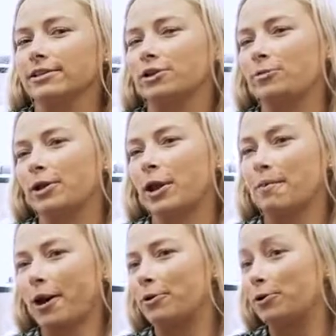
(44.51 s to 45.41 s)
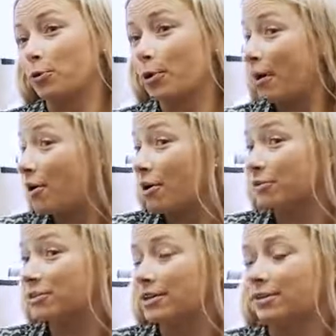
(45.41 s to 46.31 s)
a little bit about your
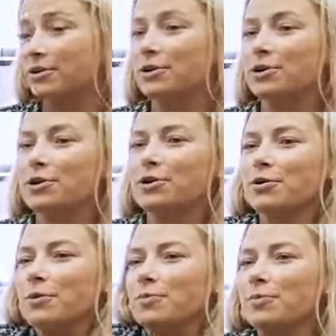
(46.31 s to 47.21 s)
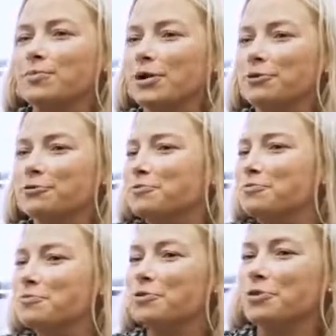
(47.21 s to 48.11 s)
background and kind of
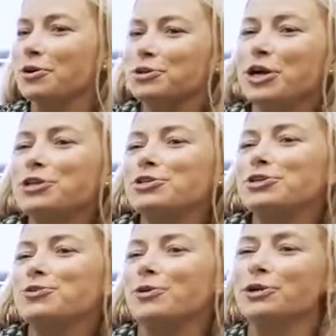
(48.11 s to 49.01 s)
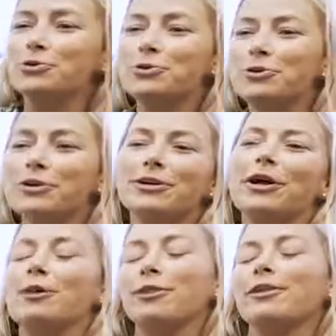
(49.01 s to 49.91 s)
your education, what you do here at
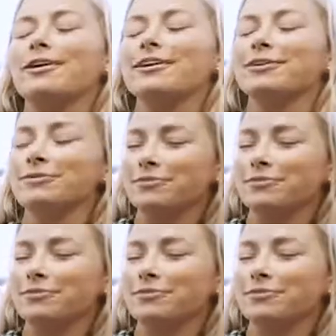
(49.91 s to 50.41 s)
HealthLink.